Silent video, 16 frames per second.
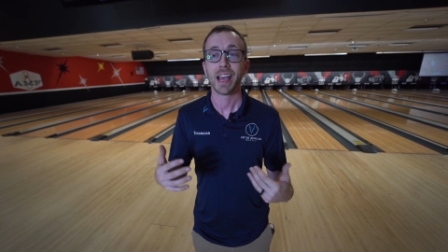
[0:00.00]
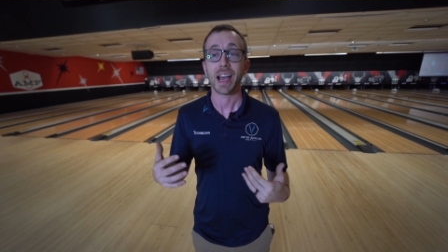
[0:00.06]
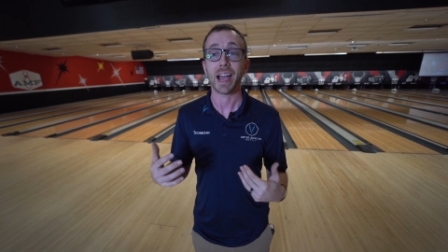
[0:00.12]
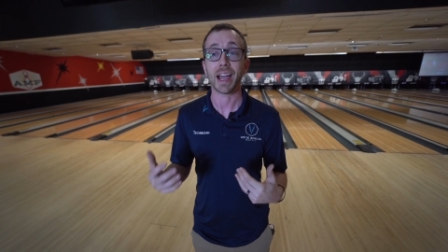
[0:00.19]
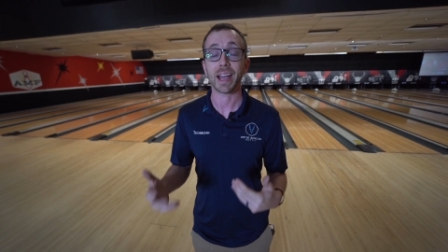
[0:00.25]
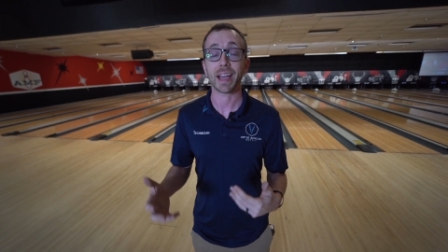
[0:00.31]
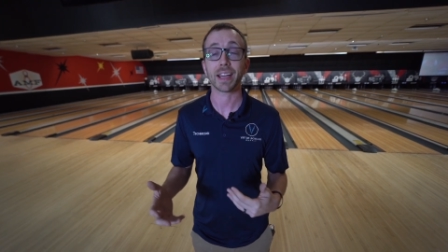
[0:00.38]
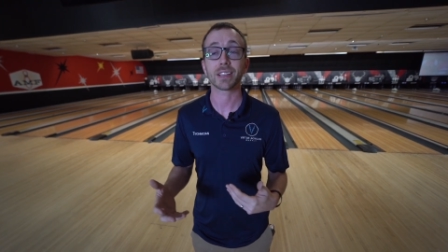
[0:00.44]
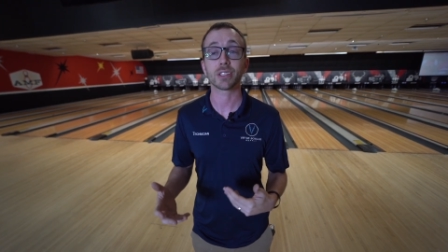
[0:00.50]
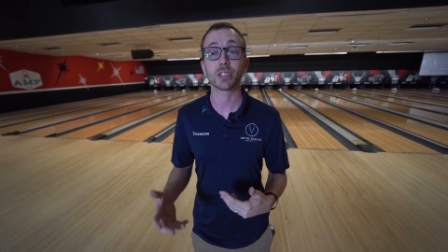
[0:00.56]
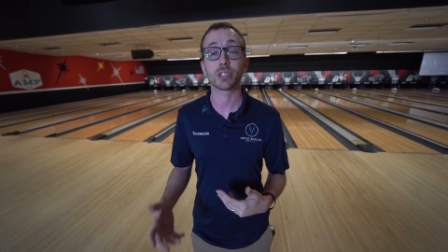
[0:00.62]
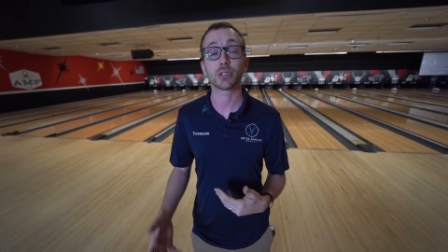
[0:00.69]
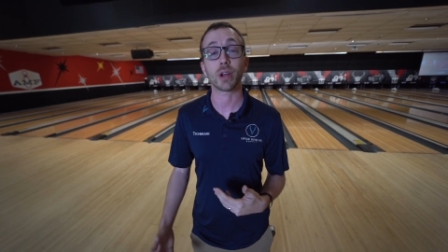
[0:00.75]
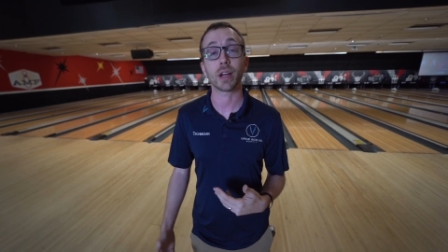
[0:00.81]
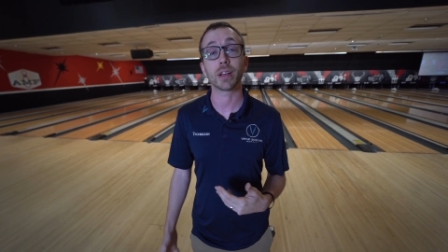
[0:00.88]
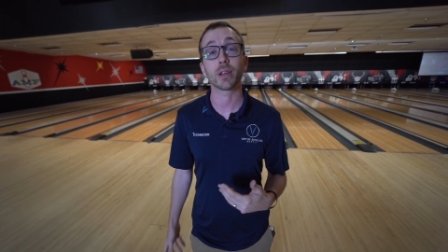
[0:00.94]
I actually
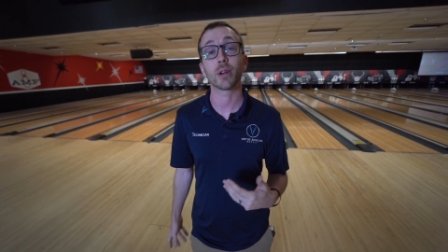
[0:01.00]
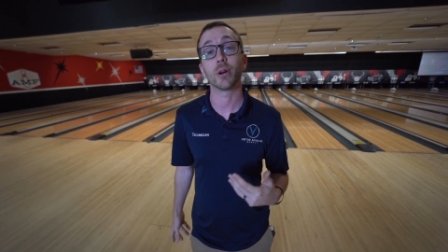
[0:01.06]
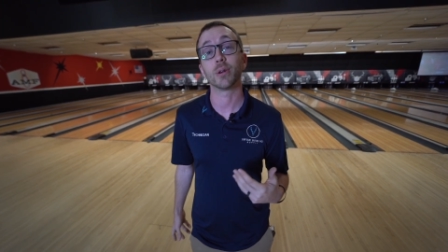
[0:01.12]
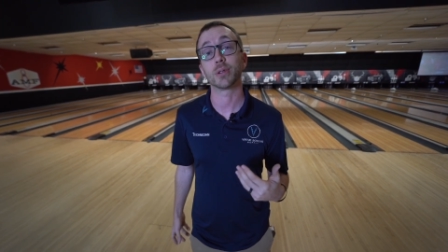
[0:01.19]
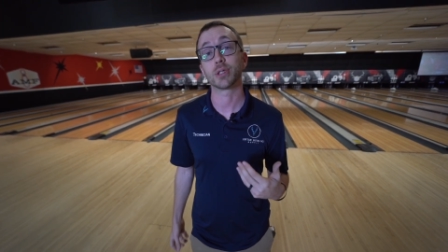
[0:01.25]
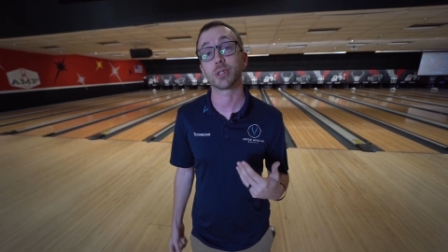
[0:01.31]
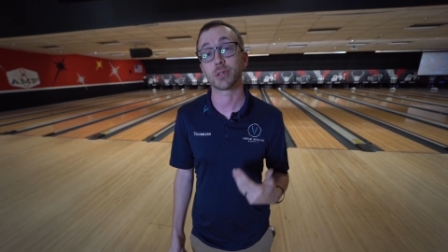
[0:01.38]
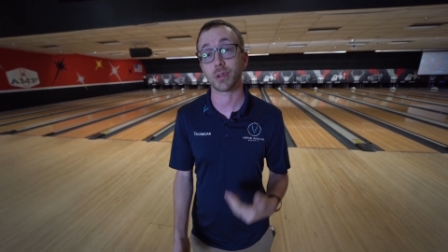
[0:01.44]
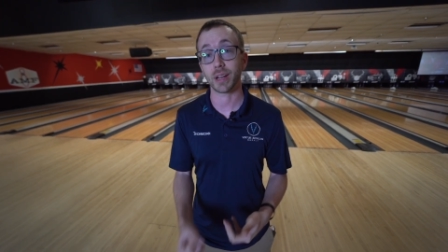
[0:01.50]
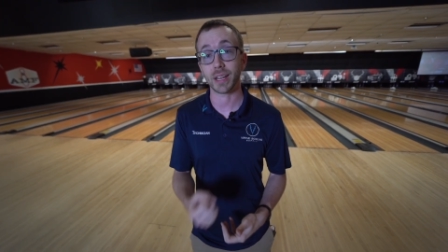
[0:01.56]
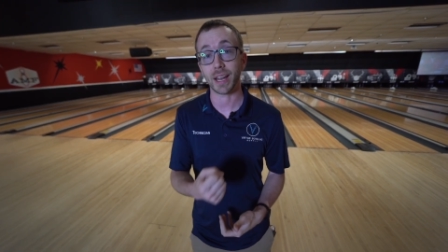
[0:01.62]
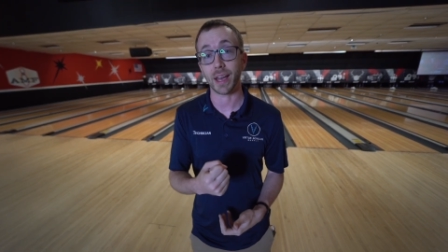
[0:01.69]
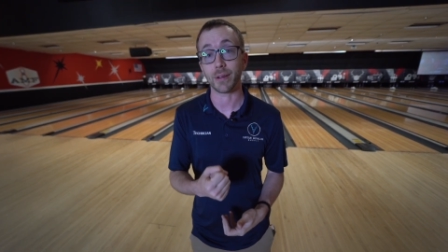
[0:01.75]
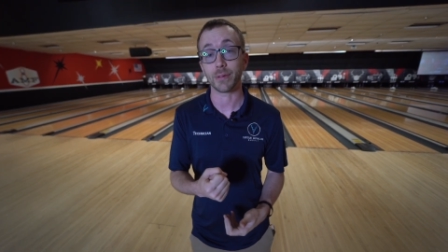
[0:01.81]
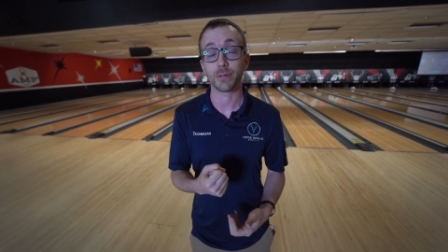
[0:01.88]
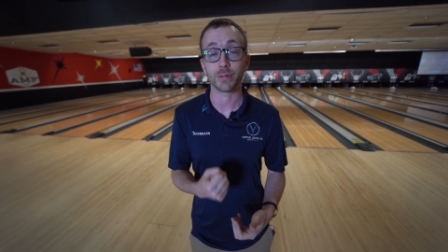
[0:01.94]
tried to go
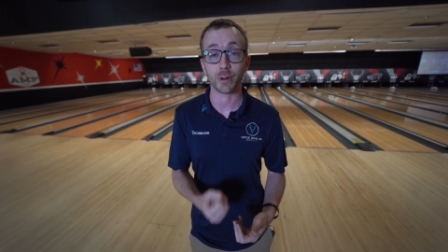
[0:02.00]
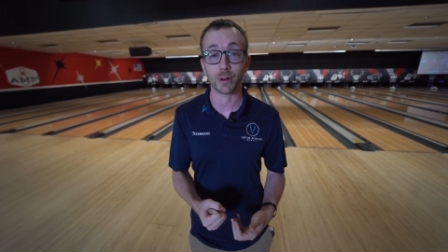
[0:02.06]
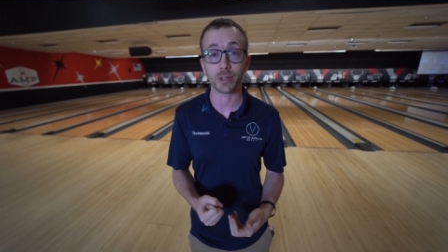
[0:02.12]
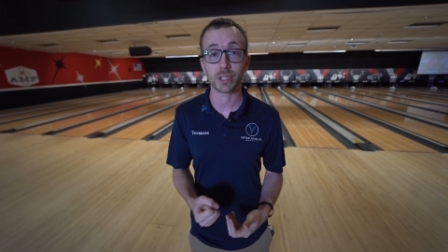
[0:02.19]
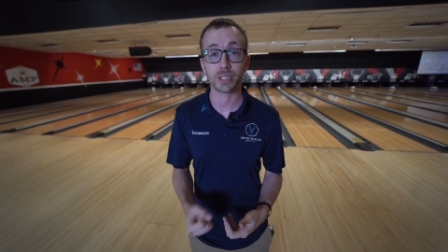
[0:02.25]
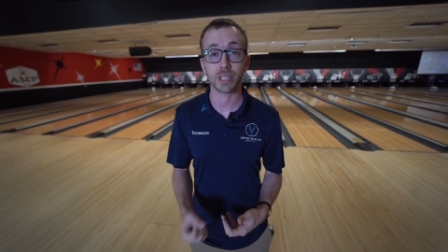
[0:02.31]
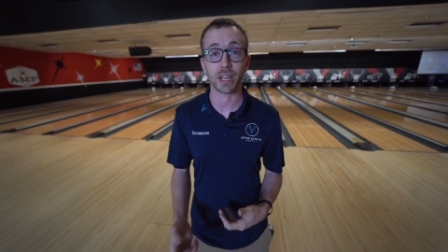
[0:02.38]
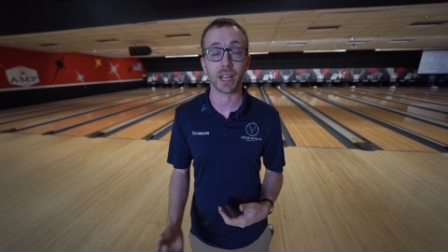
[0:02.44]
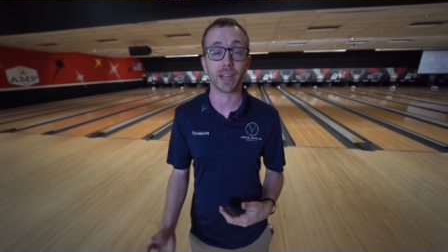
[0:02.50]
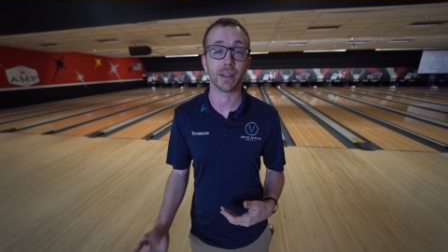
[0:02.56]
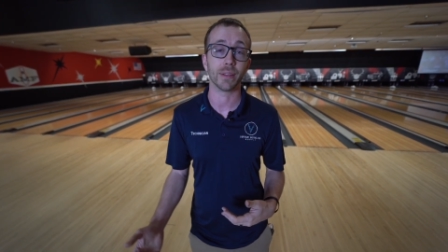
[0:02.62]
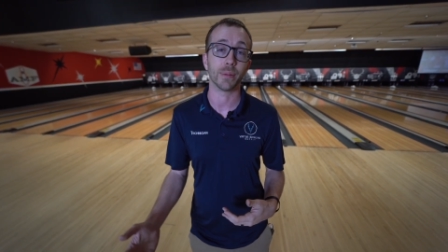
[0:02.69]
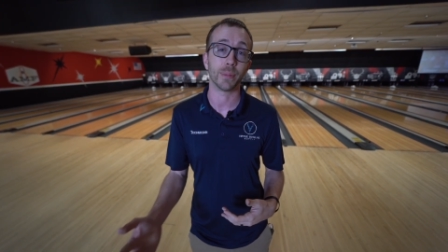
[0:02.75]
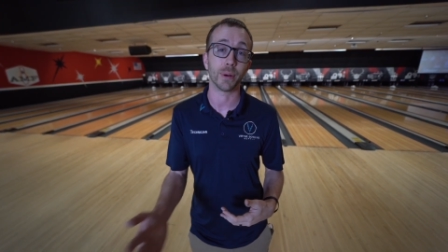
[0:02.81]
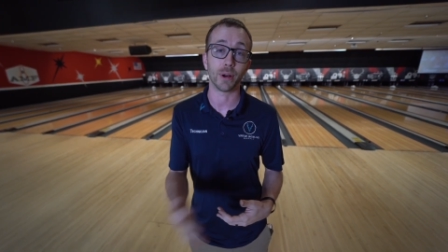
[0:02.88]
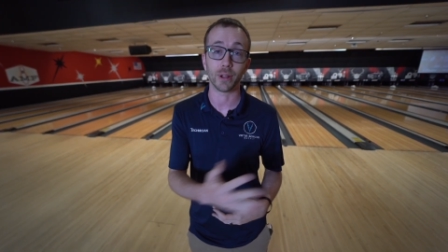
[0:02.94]
straight at first
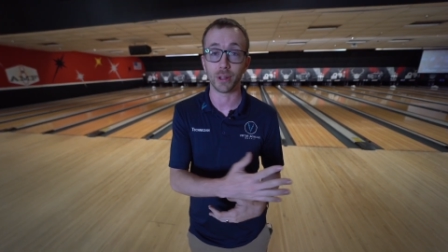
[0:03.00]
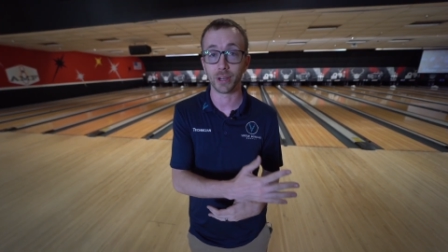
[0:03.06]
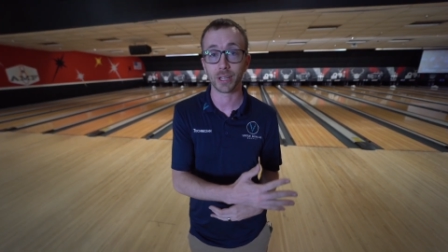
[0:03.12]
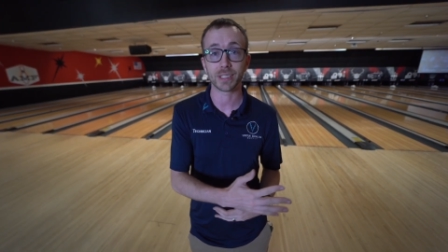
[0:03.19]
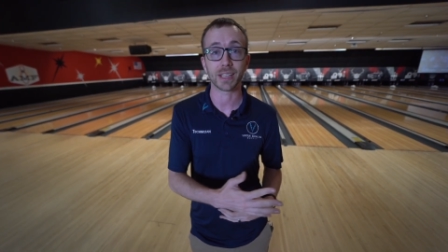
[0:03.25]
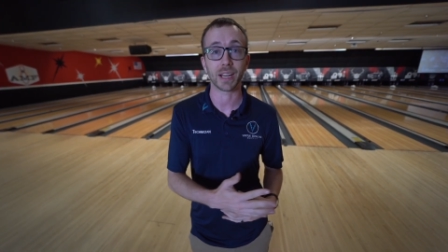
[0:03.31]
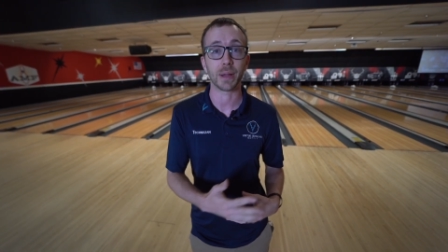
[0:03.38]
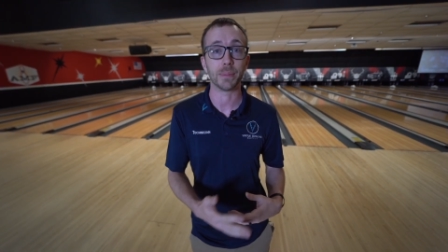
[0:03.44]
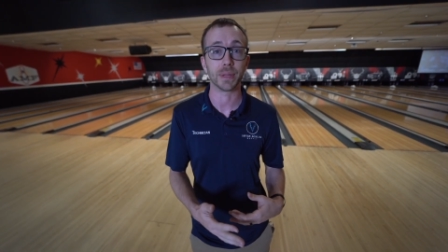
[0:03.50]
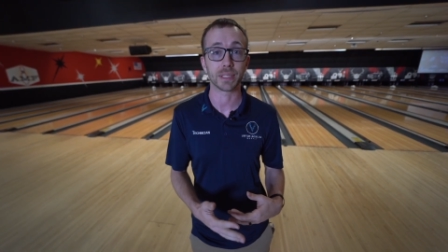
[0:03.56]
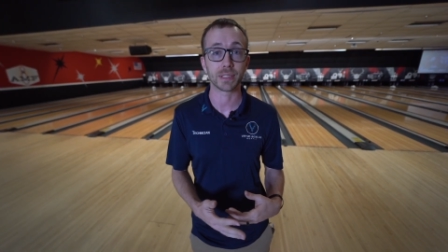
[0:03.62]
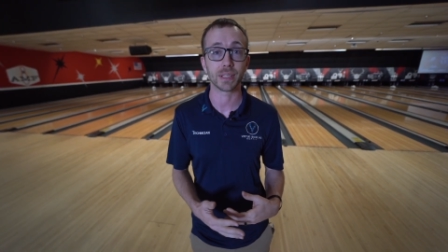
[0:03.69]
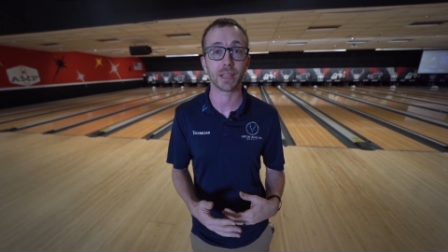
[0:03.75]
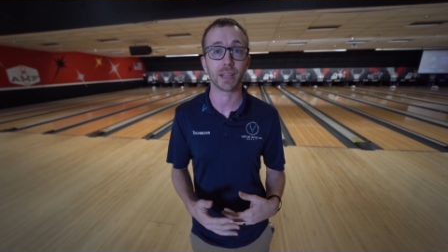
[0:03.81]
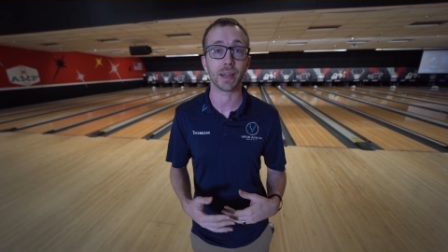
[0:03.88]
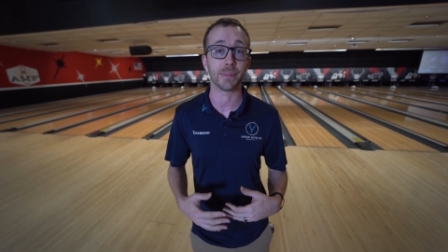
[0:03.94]
and the ball hooked and I missed it.